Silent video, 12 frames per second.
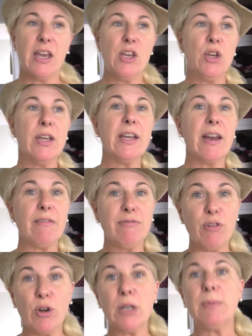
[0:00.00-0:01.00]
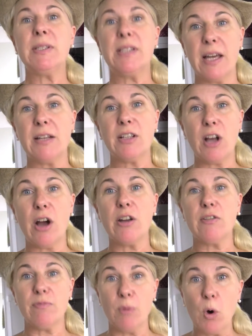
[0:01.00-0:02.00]
you can get 40% kind
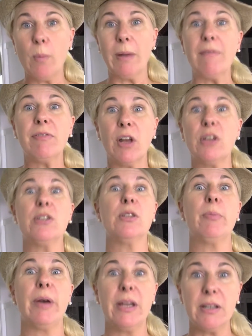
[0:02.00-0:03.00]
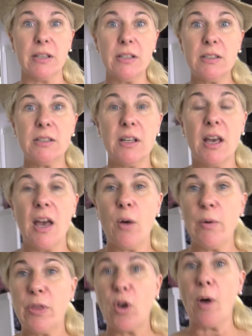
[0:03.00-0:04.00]
of more blood flow to the penis
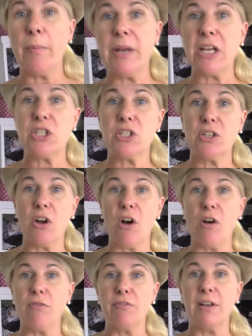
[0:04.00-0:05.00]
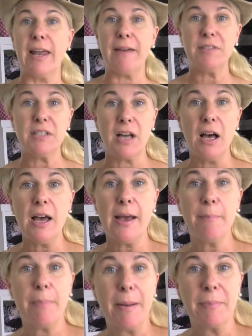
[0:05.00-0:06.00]
with the combination of lavender
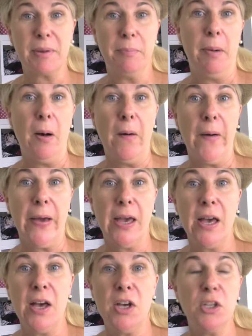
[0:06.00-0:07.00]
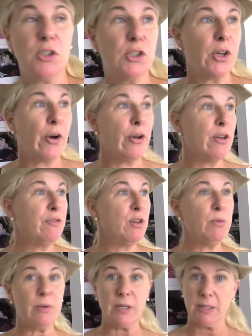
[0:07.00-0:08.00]
and pumpkin pie. So if
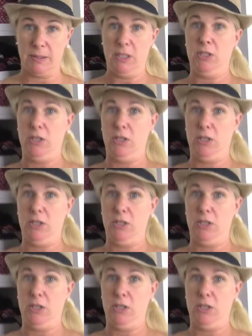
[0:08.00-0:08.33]
you want to, you